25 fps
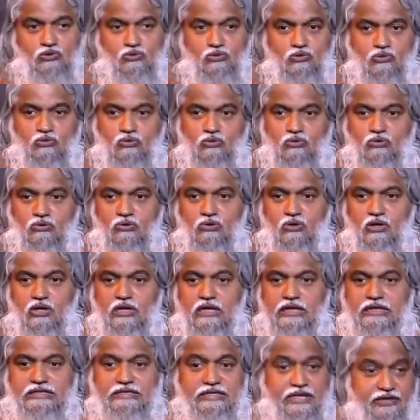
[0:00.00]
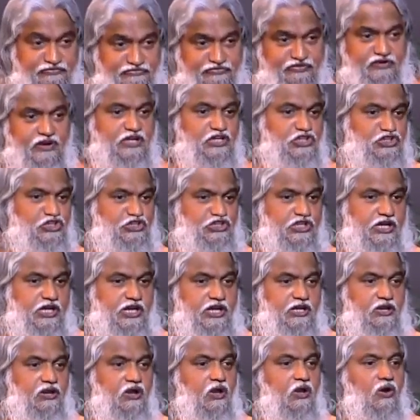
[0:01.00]
to
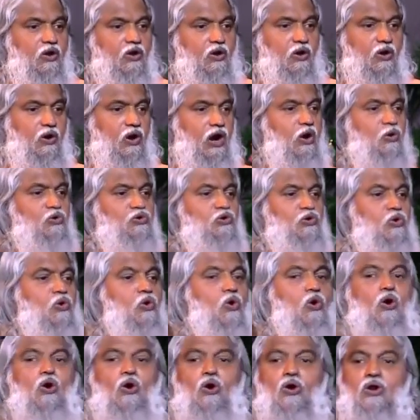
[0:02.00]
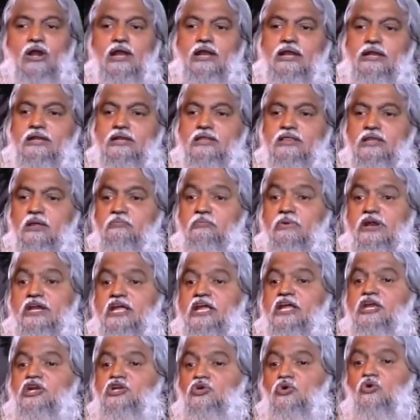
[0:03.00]
differentiate or how to call the
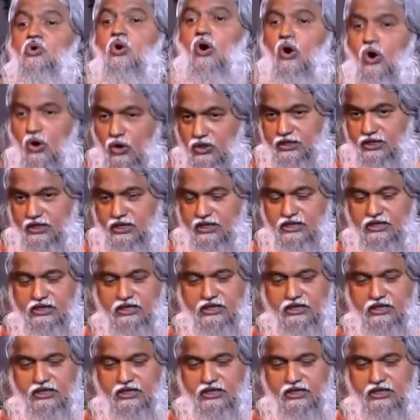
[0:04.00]
meeting to order.